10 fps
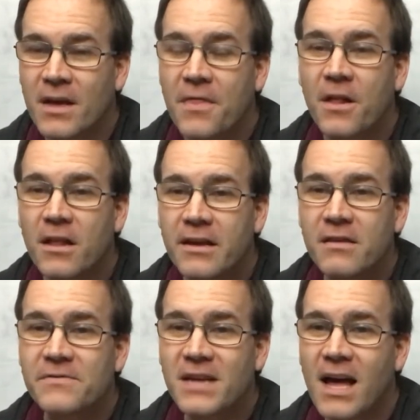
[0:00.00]
the length
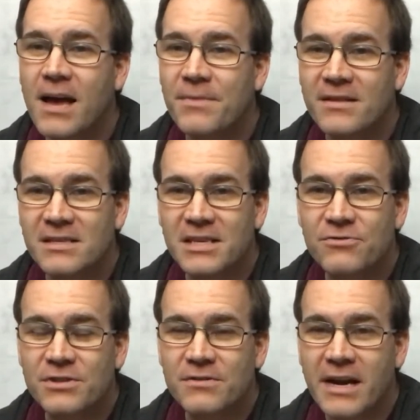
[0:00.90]
of time that this
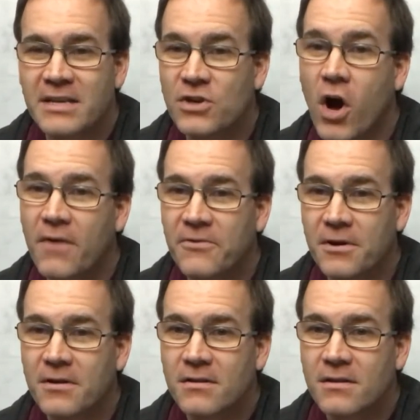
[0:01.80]
interest rate is
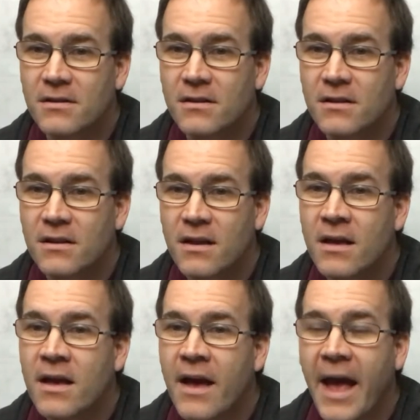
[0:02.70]
offered,
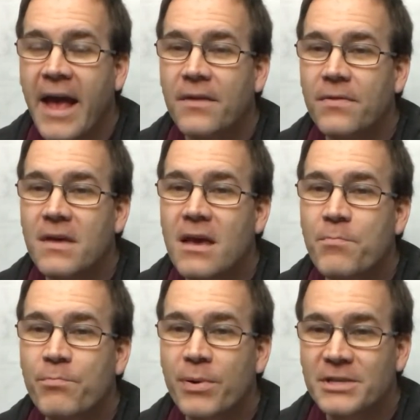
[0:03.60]
and the
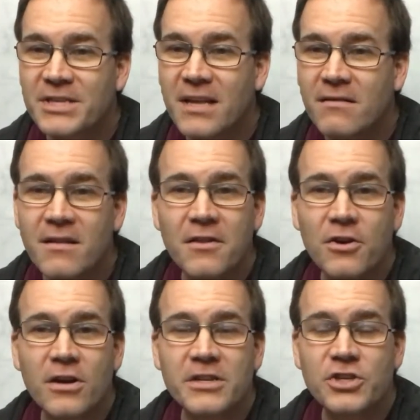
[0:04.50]
percent that they're
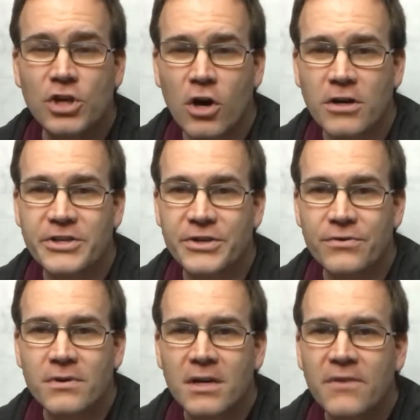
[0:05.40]
going to charge
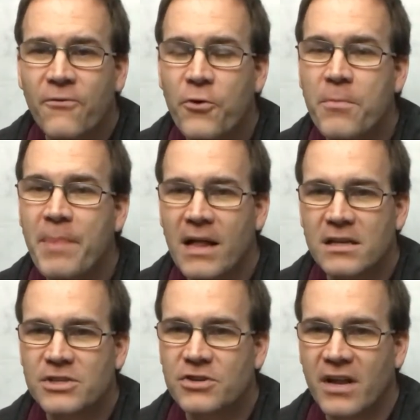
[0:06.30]
you for the
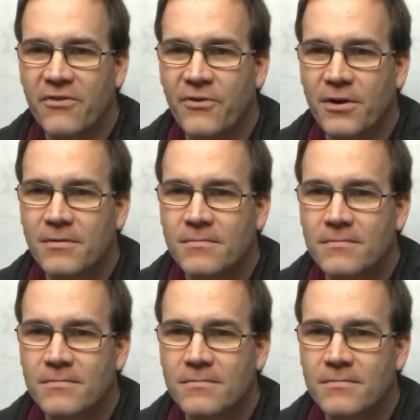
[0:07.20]
balance transfer.